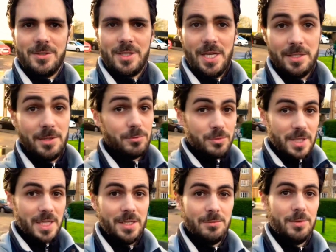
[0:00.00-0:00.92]
Okay, they're
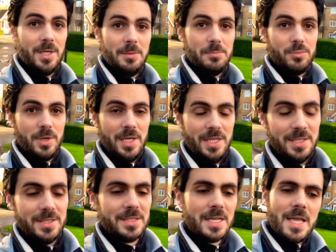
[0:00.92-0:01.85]
really, really
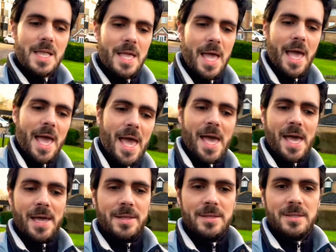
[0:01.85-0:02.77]
brilliant.
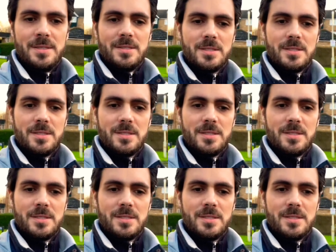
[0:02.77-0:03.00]
And